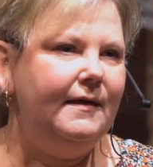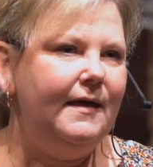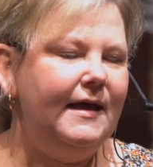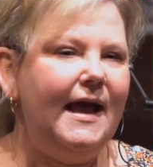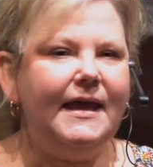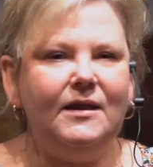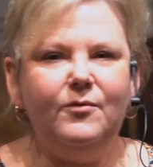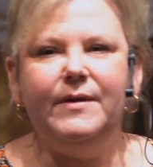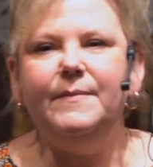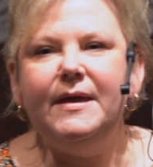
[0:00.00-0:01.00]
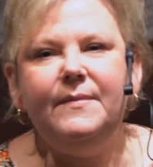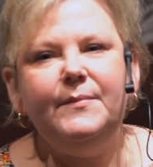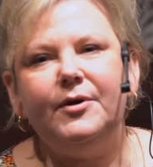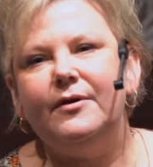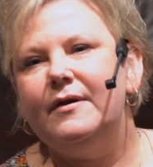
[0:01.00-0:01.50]
And I can
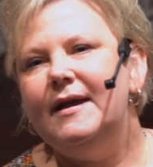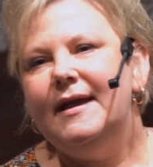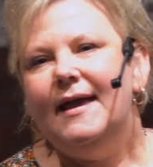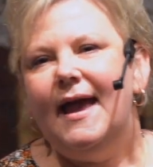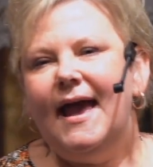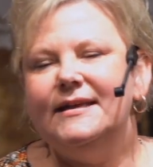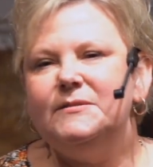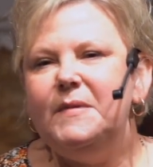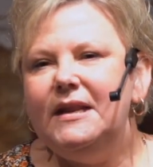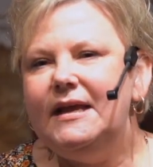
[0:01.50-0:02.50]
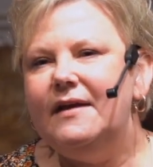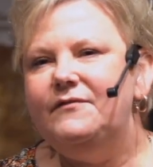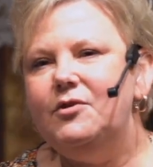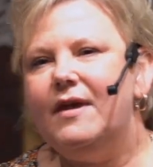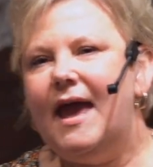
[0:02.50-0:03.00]
remember as many of
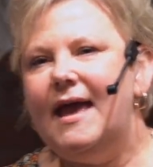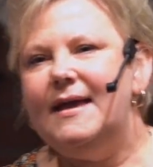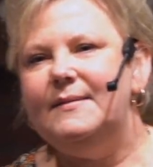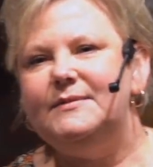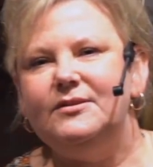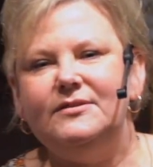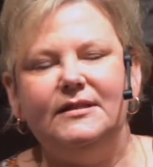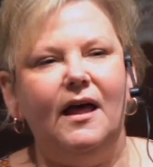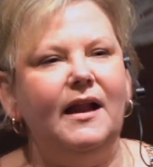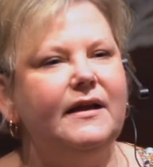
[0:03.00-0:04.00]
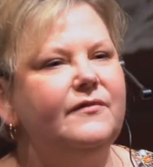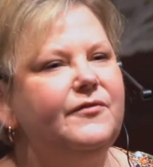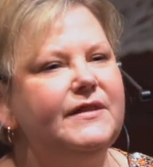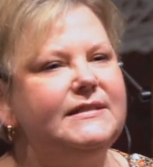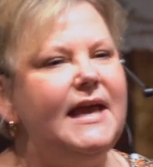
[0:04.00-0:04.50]
you came to Dahlonega
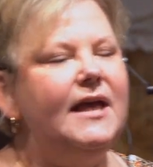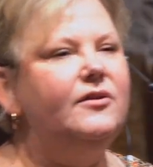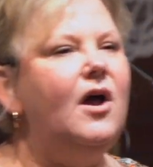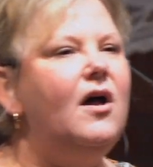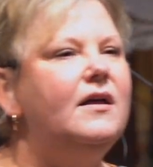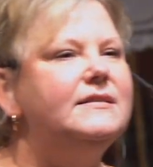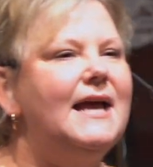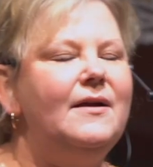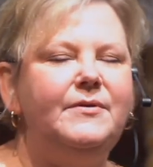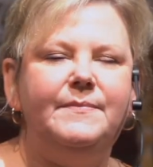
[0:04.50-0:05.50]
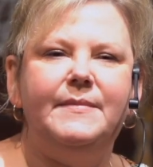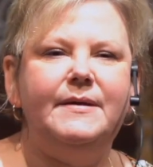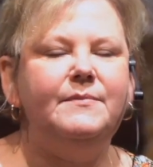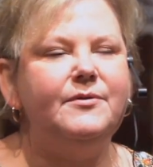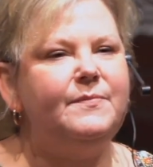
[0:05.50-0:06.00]
for the town halls, I
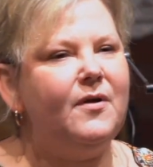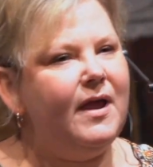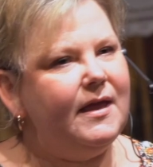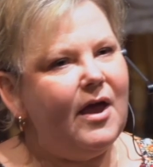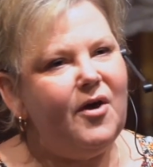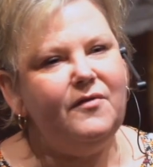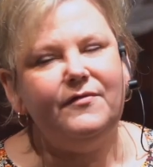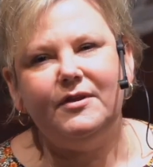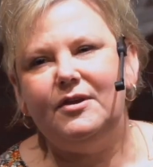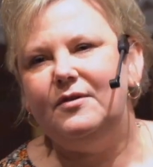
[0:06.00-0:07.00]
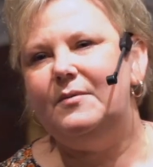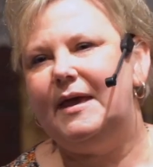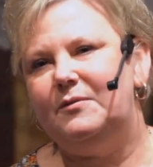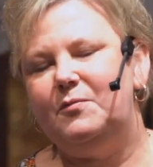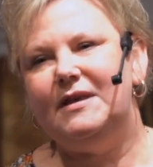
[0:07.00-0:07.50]
remember praying over you
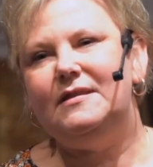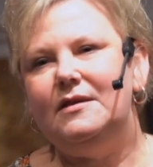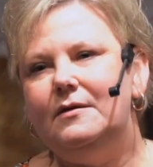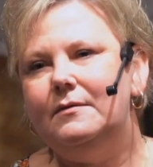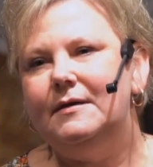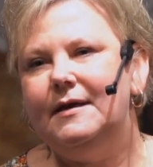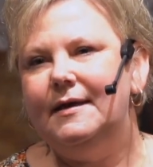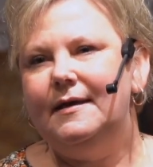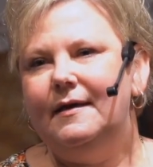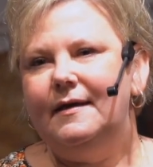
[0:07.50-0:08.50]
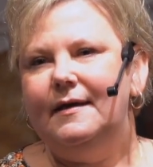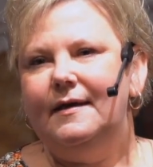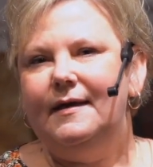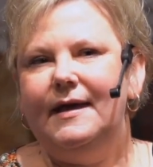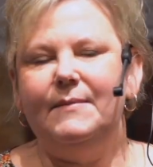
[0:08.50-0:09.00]
and with you,
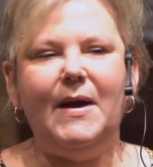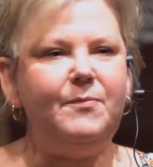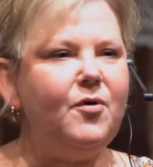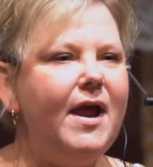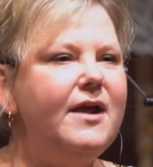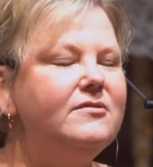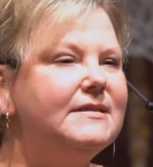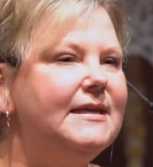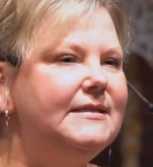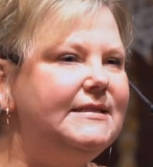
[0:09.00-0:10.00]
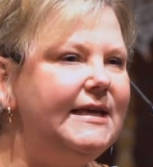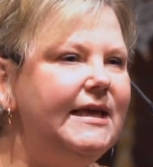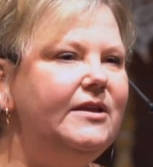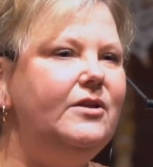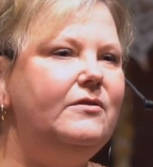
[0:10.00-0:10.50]
and my prayers
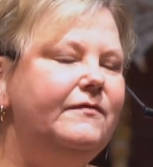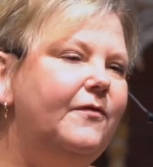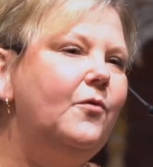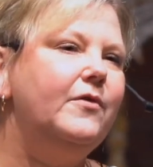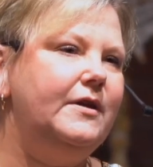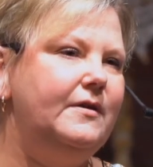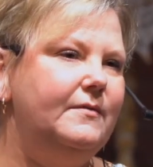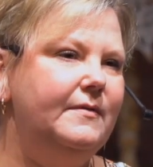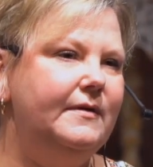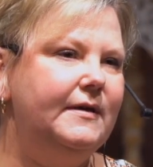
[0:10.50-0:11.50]
continued for you.